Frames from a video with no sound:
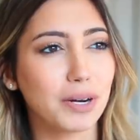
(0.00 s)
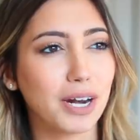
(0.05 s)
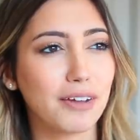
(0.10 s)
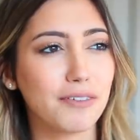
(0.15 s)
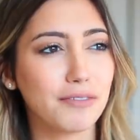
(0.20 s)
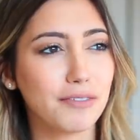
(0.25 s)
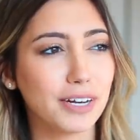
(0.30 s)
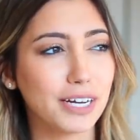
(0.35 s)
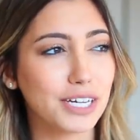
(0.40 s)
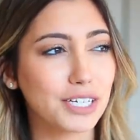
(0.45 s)
when I
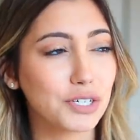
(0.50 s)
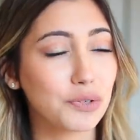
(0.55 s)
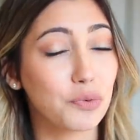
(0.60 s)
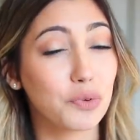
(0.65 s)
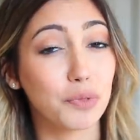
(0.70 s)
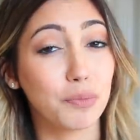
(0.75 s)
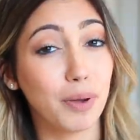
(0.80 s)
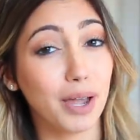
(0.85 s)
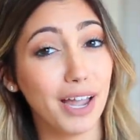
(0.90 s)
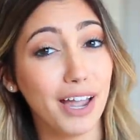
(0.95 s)
finished
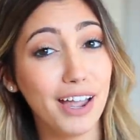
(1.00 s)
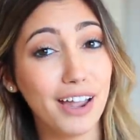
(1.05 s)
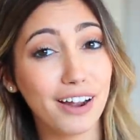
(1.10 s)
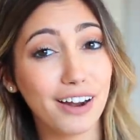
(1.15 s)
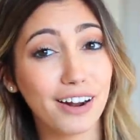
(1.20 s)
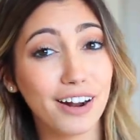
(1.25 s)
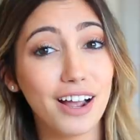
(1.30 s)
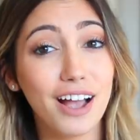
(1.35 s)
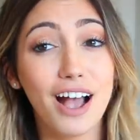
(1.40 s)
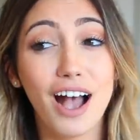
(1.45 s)
with my
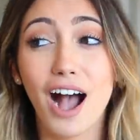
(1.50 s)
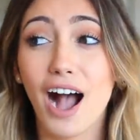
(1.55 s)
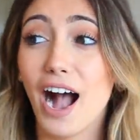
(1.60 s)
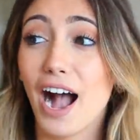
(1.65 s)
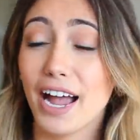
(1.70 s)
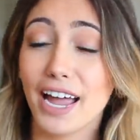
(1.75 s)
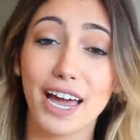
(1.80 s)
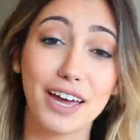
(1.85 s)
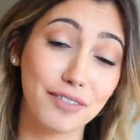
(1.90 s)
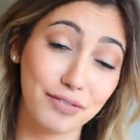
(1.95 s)
hair,
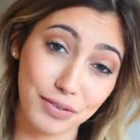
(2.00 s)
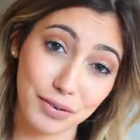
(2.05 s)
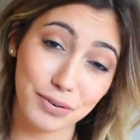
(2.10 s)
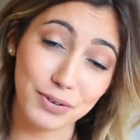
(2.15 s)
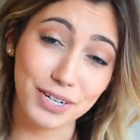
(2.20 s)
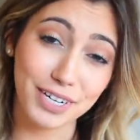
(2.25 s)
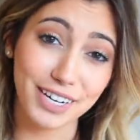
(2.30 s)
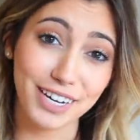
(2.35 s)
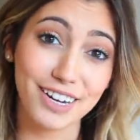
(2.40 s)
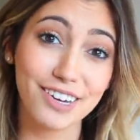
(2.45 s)
I had
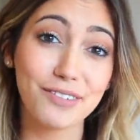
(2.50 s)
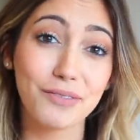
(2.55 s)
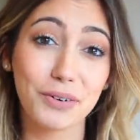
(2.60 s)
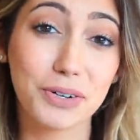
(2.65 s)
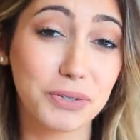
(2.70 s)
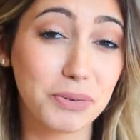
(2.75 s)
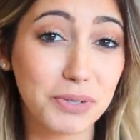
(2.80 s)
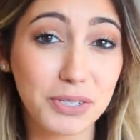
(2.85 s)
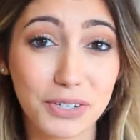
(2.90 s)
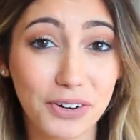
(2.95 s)
food to eat,
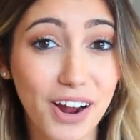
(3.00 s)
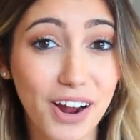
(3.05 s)
which was